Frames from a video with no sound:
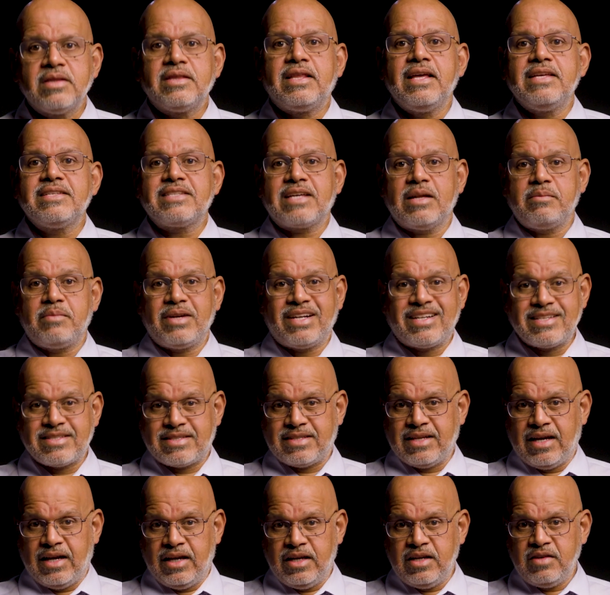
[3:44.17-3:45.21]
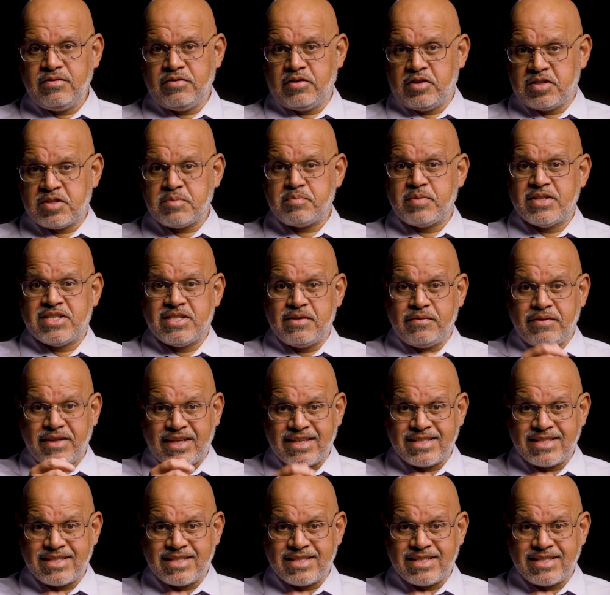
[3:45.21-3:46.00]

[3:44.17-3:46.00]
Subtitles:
These can be designed for a specific